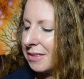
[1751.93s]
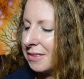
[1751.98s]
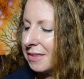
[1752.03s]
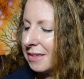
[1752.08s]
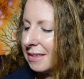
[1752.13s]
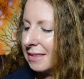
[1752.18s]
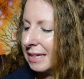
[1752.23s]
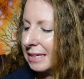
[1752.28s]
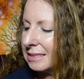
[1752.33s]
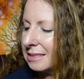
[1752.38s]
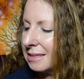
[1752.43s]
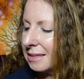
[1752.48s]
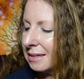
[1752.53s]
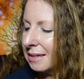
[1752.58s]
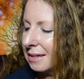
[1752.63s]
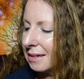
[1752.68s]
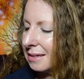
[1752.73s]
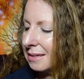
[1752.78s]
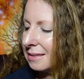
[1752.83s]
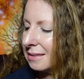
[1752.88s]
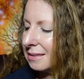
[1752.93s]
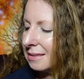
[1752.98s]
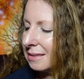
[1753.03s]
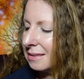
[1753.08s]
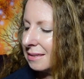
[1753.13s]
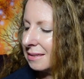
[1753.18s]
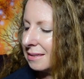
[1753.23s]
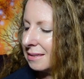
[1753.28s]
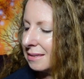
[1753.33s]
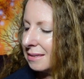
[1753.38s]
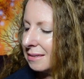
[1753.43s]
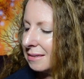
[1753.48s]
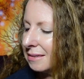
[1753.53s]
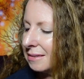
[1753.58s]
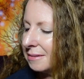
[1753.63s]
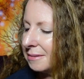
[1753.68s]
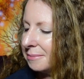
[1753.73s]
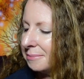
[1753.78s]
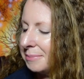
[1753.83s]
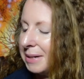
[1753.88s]
think that's it.
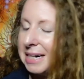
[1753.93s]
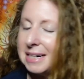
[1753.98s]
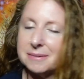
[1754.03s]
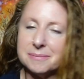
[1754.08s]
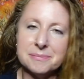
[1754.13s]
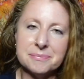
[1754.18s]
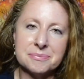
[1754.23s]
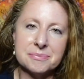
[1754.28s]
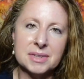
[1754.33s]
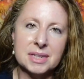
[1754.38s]
But